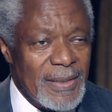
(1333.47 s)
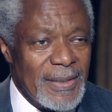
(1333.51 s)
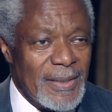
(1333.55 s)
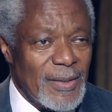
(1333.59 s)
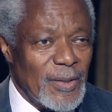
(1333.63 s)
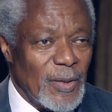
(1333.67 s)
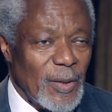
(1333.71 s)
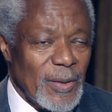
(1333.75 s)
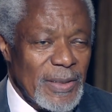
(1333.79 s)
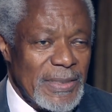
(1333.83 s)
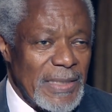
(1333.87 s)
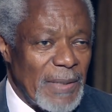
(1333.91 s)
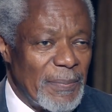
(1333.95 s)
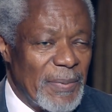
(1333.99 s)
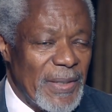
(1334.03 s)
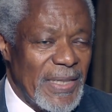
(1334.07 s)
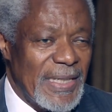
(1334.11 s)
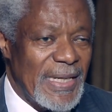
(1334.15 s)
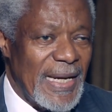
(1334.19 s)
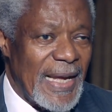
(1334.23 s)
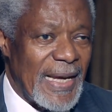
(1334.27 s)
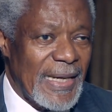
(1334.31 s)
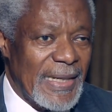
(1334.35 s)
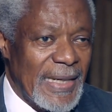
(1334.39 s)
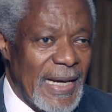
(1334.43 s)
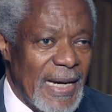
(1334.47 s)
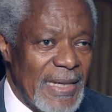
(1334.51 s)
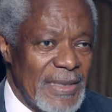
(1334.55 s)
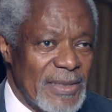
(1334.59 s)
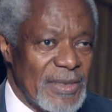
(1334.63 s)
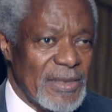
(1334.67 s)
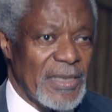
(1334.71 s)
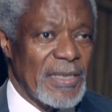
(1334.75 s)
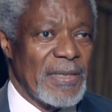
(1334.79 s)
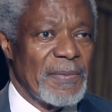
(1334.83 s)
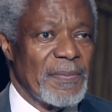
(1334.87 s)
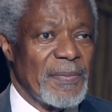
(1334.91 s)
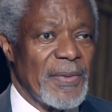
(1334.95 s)
It's a bit like
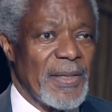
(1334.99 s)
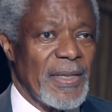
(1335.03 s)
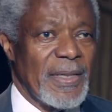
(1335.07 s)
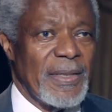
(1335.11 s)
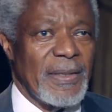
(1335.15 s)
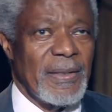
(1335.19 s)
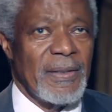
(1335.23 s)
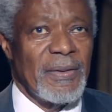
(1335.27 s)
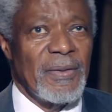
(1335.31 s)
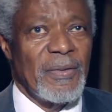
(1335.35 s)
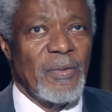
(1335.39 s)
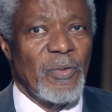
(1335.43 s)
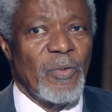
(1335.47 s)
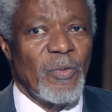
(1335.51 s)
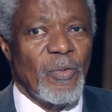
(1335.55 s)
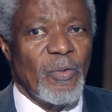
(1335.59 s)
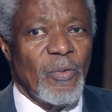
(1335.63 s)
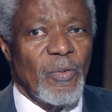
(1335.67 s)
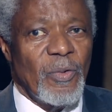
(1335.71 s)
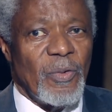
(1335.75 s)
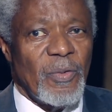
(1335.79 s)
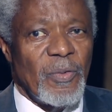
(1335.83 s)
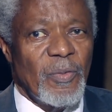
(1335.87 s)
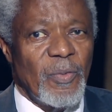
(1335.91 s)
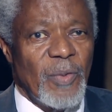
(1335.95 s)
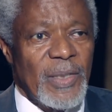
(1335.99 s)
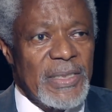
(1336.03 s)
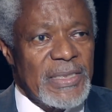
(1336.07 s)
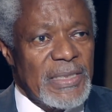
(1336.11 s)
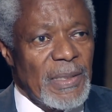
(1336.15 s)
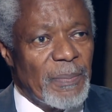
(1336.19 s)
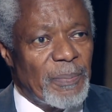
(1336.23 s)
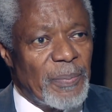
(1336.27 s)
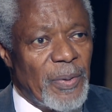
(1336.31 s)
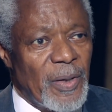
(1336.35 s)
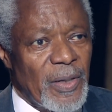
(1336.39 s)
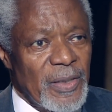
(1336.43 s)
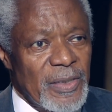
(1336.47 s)
asking me, what's
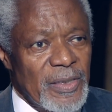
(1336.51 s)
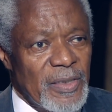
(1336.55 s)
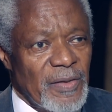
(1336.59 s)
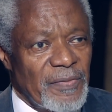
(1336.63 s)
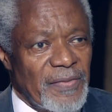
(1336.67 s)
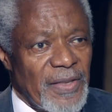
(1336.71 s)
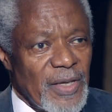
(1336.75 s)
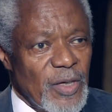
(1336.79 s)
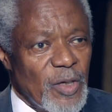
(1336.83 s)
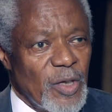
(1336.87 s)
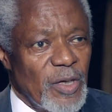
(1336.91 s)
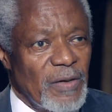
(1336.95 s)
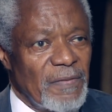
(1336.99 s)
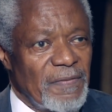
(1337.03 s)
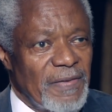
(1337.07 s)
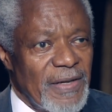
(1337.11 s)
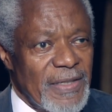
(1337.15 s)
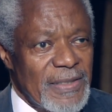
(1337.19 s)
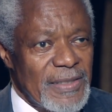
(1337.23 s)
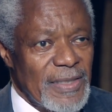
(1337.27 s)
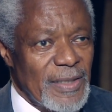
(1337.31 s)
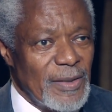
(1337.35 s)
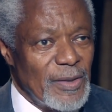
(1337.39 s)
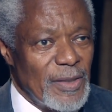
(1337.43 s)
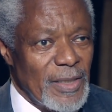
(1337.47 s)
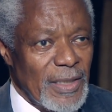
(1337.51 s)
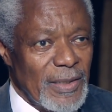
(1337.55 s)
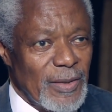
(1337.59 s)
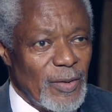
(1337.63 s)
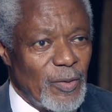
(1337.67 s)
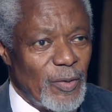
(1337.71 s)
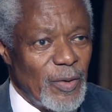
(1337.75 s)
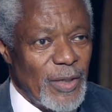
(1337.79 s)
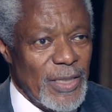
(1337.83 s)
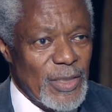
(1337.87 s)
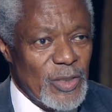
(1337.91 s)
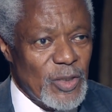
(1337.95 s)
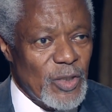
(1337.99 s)
the point of the Universal
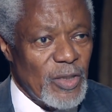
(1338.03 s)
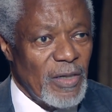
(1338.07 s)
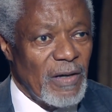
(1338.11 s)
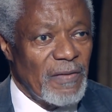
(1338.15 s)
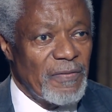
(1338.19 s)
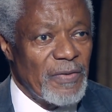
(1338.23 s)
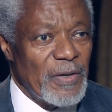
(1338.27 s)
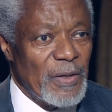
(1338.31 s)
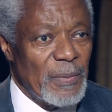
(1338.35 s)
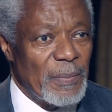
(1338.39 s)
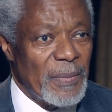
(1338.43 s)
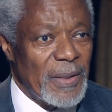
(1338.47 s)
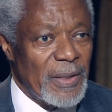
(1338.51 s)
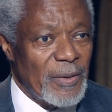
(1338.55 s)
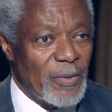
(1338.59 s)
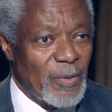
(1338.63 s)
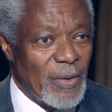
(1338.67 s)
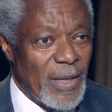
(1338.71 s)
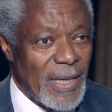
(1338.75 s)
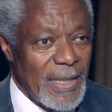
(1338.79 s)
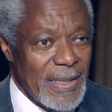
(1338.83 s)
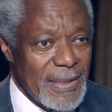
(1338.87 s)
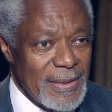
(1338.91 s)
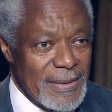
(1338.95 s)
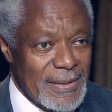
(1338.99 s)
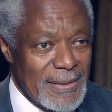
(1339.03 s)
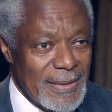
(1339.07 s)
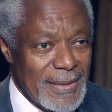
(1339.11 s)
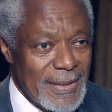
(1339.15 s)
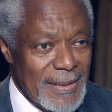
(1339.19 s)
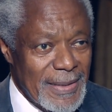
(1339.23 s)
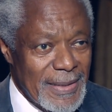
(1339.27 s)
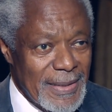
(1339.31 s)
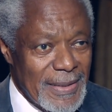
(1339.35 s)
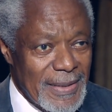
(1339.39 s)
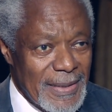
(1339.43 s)
Declaration of Human Rights?